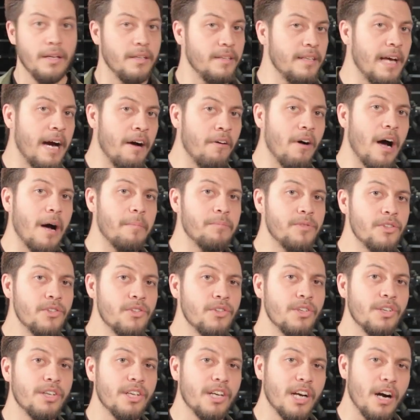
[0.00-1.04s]
Now, I'm
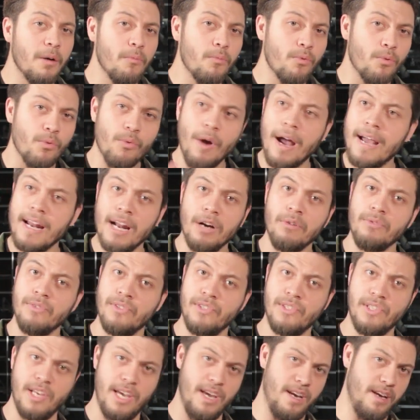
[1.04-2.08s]
just gonna come right out and
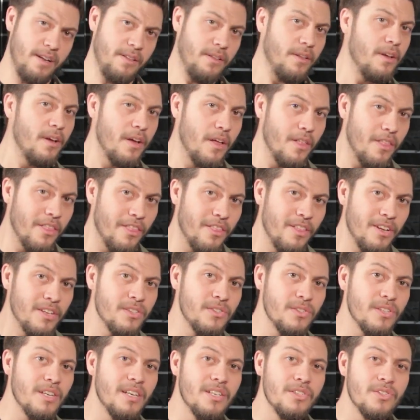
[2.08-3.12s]
say it.
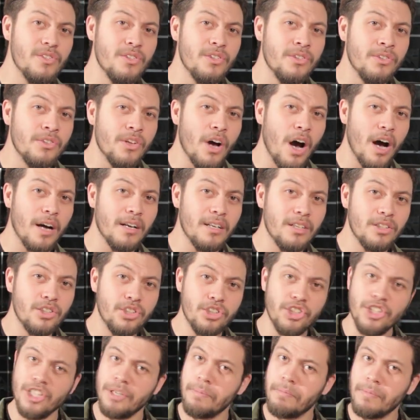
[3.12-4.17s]
This is not a
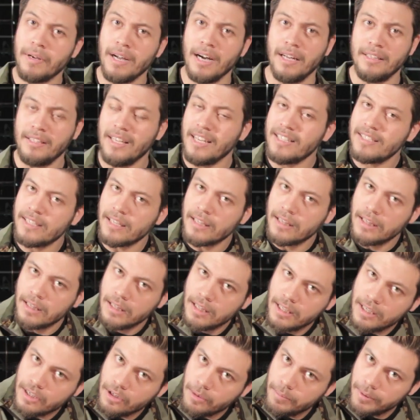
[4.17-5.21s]
cheap gun. It's a
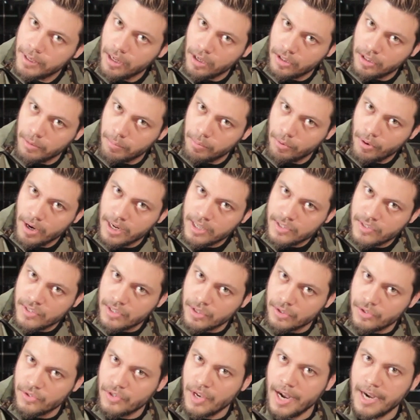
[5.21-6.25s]
little bit on the
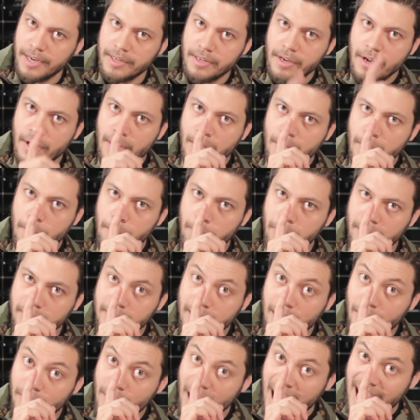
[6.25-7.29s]
pricier side. But
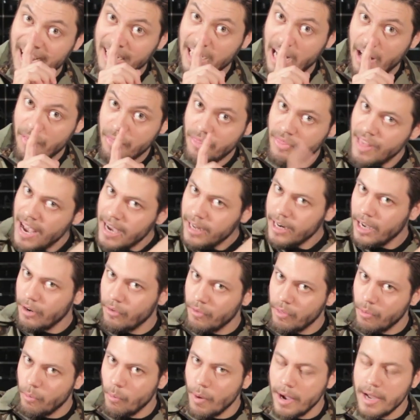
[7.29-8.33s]
now that I got that out
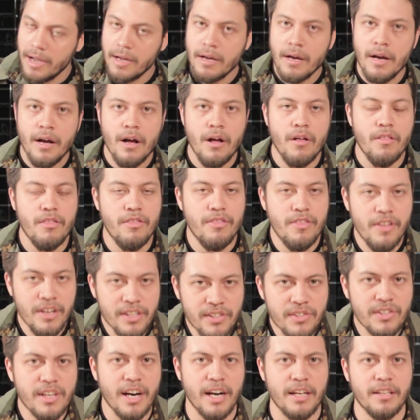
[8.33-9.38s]
of the way,
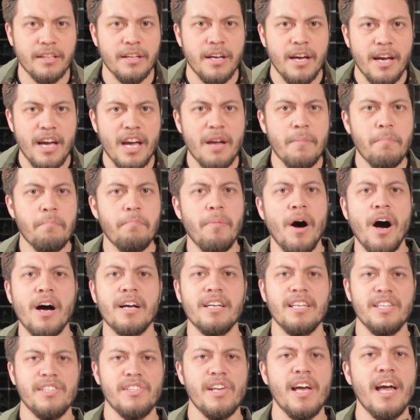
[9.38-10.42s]
this gun
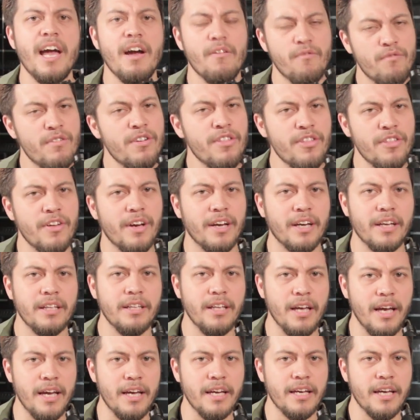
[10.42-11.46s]
embodies everything
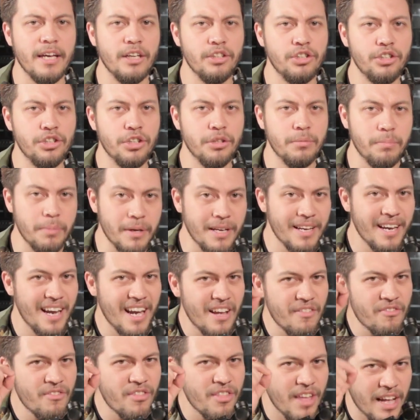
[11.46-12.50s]
an AK should be,
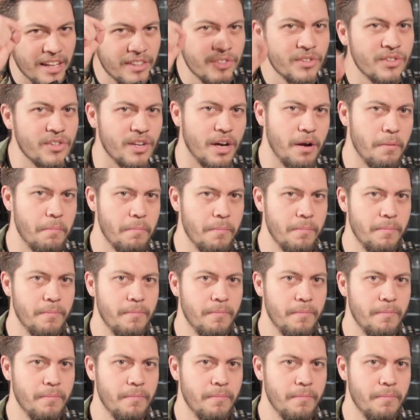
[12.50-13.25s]
and then some.